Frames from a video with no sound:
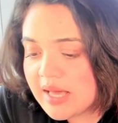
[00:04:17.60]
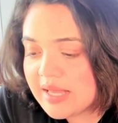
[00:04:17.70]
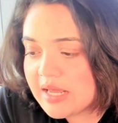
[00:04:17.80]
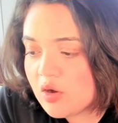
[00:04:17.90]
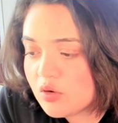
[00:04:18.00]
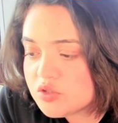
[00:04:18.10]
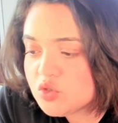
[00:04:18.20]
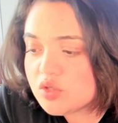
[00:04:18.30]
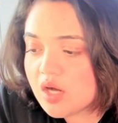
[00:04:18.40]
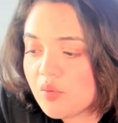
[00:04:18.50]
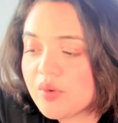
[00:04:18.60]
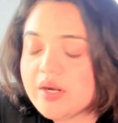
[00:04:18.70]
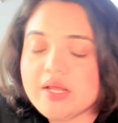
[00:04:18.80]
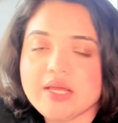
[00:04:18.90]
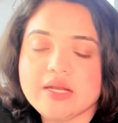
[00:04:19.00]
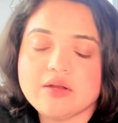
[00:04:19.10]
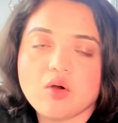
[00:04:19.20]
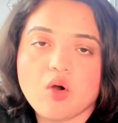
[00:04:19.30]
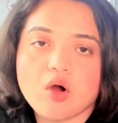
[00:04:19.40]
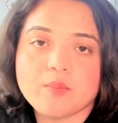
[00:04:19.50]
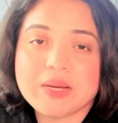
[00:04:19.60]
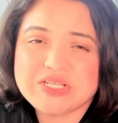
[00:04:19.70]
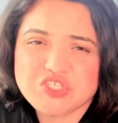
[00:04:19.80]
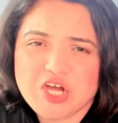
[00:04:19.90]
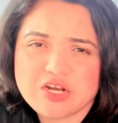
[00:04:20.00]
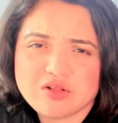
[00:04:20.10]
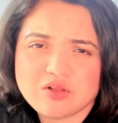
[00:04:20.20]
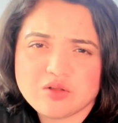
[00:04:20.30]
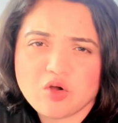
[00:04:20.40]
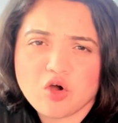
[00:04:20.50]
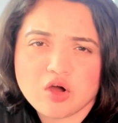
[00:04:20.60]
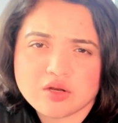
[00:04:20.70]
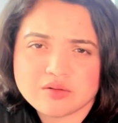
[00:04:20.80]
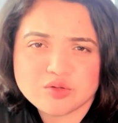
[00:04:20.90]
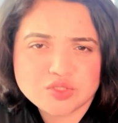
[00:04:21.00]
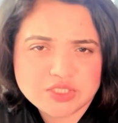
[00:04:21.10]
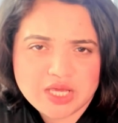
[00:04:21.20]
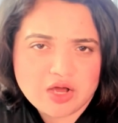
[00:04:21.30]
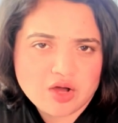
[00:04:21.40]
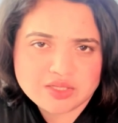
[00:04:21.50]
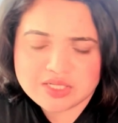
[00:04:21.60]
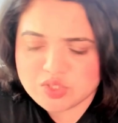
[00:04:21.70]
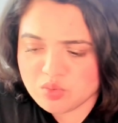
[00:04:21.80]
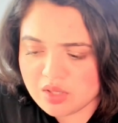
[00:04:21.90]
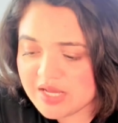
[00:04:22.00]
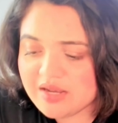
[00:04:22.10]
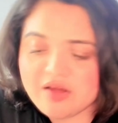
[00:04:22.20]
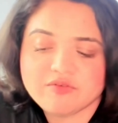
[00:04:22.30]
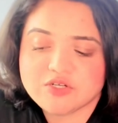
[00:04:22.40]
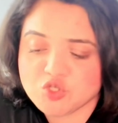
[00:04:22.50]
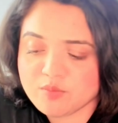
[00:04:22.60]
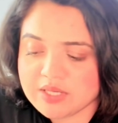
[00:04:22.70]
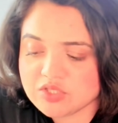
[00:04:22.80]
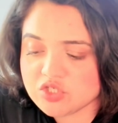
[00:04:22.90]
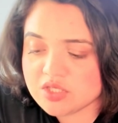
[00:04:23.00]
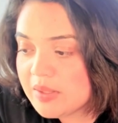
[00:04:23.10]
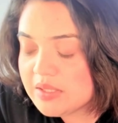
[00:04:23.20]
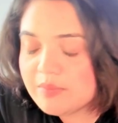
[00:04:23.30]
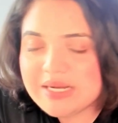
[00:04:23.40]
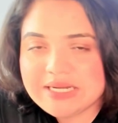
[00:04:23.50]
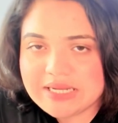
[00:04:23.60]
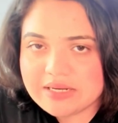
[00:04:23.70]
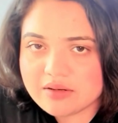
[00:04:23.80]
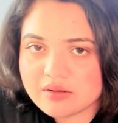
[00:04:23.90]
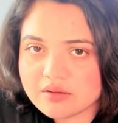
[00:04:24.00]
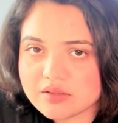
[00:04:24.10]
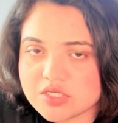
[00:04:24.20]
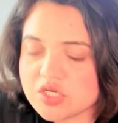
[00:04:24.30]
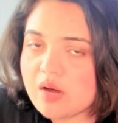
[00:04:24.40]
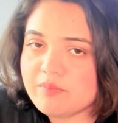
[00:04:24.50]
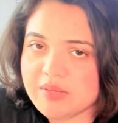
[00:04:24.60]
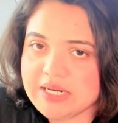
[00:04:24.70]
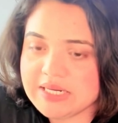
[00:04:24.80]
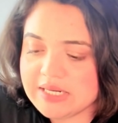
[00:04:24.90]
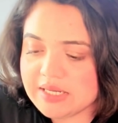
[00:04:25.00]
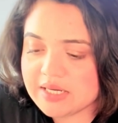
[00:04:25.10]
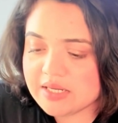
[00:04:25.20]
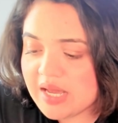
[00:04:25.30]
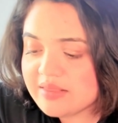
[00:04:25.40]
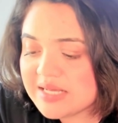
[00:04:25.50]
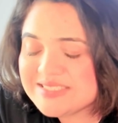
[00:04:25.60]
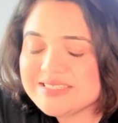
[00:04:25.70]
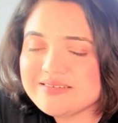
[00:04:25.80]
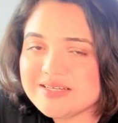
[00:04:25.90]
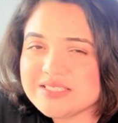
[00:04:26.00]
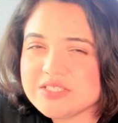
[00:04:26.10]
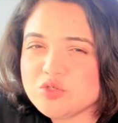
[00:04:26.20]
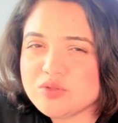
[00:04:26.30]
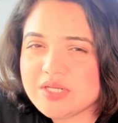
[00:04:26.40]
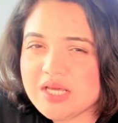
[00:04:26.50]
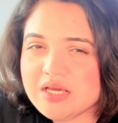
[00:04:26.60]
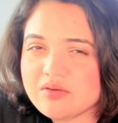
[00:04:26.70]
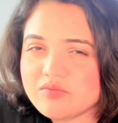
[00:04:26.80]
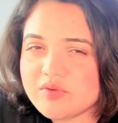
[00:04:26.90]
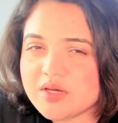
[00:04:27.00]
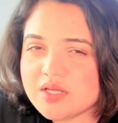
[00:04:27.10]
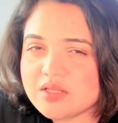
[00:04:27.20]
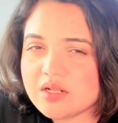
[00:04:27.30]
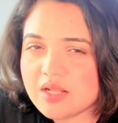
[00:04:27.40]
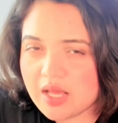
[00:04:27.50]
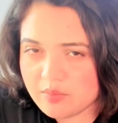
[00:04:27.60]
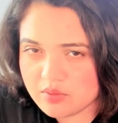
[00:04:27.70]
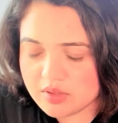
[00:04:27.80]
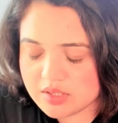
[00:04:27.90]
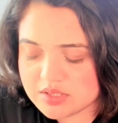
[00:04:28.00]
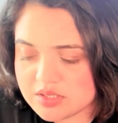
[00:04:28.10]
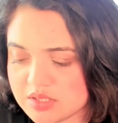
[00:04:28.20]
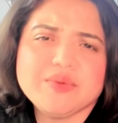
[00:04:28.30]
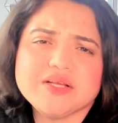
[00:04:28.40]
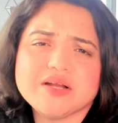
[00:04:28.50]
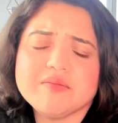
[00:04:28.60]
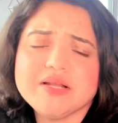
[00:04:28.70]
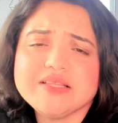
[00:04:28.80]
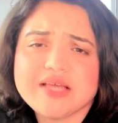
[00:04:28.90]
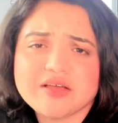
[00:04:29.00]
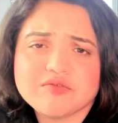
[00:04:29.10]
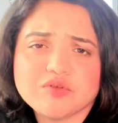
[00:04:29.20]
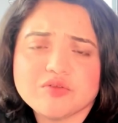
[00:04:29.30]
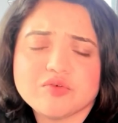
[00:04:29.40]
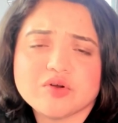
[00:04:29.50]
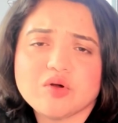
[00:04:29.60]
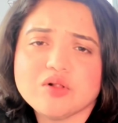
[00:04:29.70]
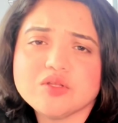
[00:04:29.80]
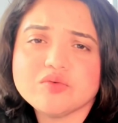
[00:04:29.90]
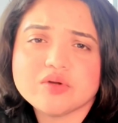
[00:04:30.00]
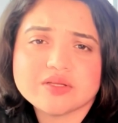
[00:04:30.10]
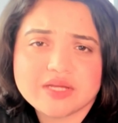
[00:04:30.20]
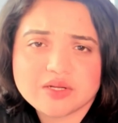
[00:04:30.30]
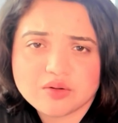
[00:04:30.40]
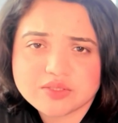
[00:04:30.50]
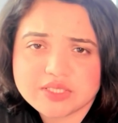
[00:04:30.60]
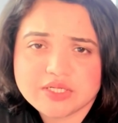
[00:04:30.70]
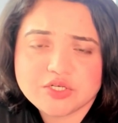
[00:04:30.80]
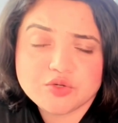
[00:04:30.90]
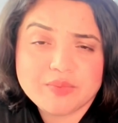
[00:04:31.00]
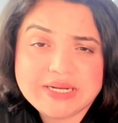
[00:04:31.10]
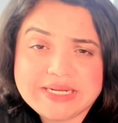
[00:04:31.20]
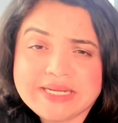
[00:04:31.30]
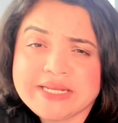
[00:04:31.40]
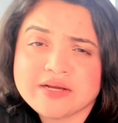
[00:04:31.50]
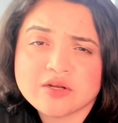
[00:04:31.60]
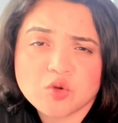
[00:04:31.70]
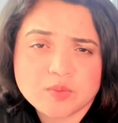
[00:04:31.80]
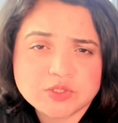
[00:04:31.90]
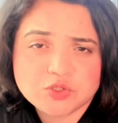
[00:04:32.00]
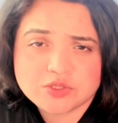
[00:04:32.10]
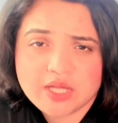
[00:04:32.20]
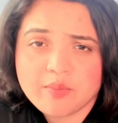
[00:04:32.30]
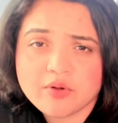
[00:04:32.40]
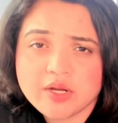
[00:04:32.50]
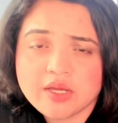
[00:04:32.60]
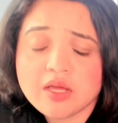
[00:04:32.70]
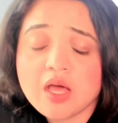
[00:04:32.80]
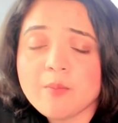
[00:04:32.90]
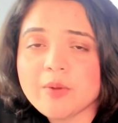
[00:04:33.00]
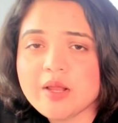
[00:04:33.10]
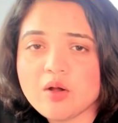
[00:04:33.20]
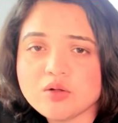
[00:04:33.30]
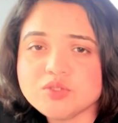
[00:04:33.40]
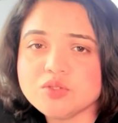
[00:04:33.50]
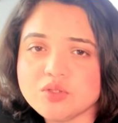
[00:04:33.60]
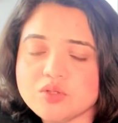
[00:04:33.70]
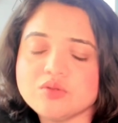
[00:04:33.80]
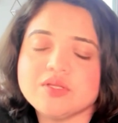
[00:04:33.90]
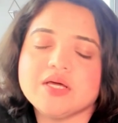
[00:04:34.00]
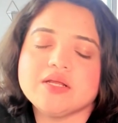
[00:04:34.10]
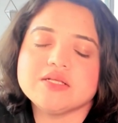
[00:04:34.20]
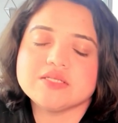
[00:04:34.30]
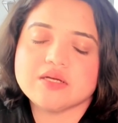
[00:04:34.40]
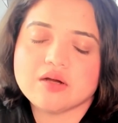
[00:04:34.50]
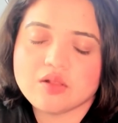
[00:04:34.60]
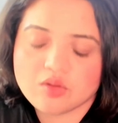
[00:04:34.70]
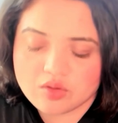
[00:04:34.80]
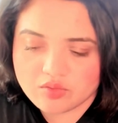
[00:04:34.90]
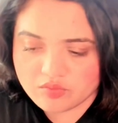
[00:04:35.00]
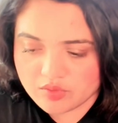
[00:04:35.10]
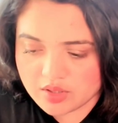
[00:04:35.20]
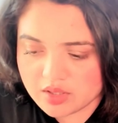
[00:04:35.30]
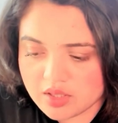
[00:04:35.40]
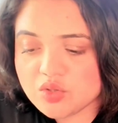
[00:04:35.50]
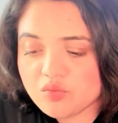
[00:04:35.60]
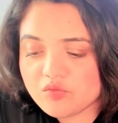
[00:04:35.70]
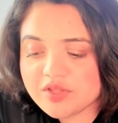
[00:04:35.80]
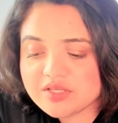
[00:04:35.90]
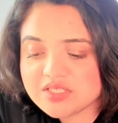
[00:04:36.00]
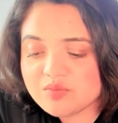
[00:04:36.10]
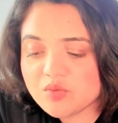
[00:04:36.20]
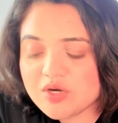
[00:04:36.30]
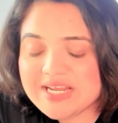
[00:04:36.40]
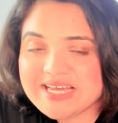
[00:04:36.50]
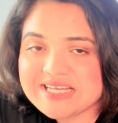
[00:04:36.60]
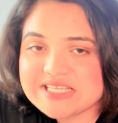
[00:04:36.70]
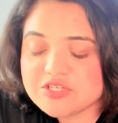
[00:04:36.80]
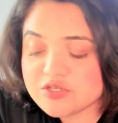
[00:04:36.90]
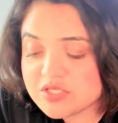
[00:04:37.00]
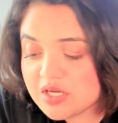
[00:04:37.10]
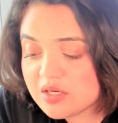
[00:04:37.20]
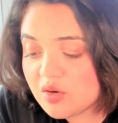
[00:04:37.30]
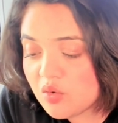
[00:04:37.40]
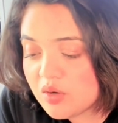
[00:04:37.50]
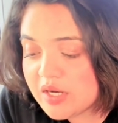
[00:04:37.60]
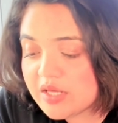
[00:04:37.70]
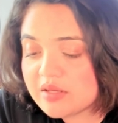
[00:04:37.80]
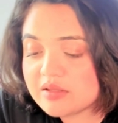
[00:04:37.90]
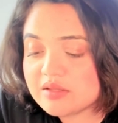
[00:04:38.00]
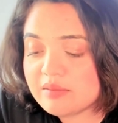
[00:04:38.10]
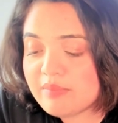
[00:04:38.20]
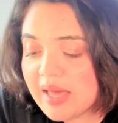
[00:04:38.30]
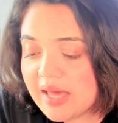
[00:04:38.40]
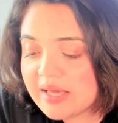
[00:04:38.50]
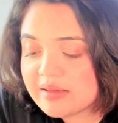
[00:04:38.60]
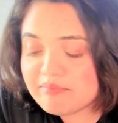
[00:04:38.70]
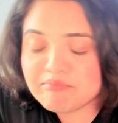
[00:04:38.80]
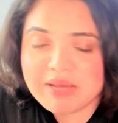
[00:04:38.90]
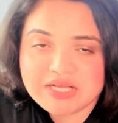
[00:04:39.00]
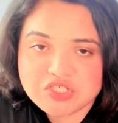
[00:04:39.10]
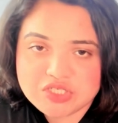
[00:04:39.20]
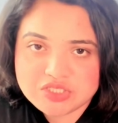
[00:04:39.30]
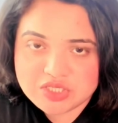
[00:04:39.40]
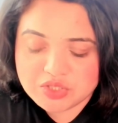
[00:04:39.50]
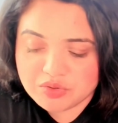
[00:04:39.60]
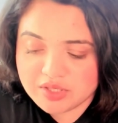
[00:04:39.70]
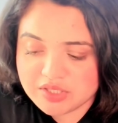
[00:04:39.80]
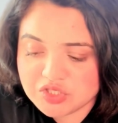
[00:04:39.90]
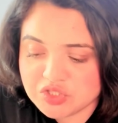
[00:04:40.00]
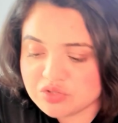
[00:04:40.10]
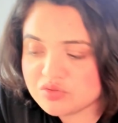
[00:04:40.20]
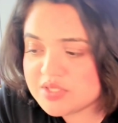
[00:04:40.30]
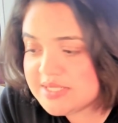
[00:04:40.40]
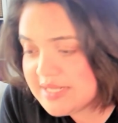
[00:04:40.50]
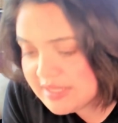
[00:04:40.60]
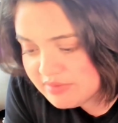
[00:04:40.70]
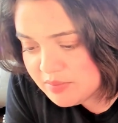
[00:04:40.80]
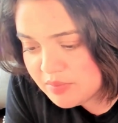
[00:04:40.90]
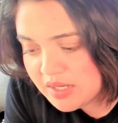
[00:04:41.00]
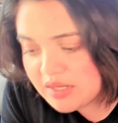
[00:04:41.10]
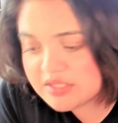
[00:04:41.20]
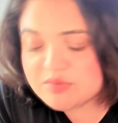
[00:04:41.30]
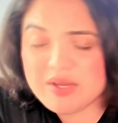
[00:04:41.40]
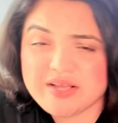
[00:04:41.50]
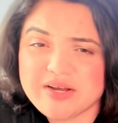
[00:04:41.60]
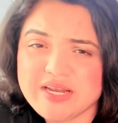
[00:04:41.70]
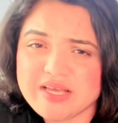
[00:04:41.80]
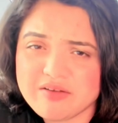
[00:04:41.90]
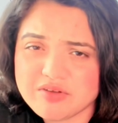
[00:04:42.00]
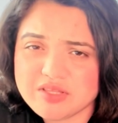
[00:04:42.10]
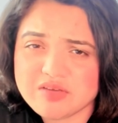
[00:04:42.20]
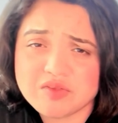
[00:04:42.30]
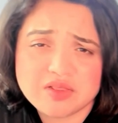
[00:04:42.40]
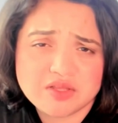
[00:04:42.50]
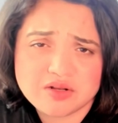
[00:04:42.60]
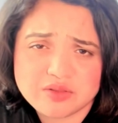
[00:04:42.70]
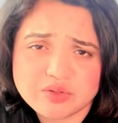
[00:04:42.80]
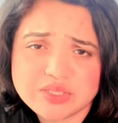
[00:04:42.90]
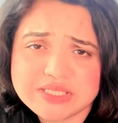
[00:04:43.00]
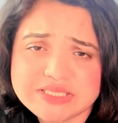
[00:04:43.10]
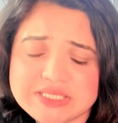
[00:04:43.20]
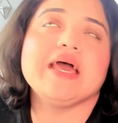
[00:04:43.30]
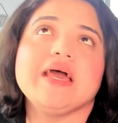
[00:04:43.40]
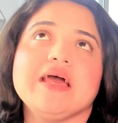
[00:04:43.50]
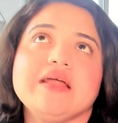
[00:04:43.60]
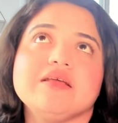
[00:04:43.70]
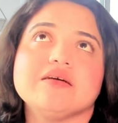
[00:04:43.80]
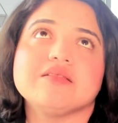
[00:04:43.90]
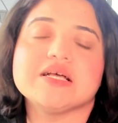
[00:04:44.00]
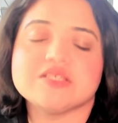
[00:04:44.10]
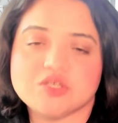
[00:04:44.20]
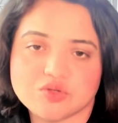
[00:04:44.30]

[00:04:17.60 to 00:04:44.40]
And I also covered it on my channel on Lucia Auth as well. I loved it so much. But the maintainer stopped maintaining it. And that's the risk you take with libraries. I'm incredibly thankful for all the work that goes into maintaining an open source library, but I also know that it's a lot of work. So when the support ends, you're stuck holding the bag, patching security issues, dealing with bugs, migrating everything with little notice, and that's a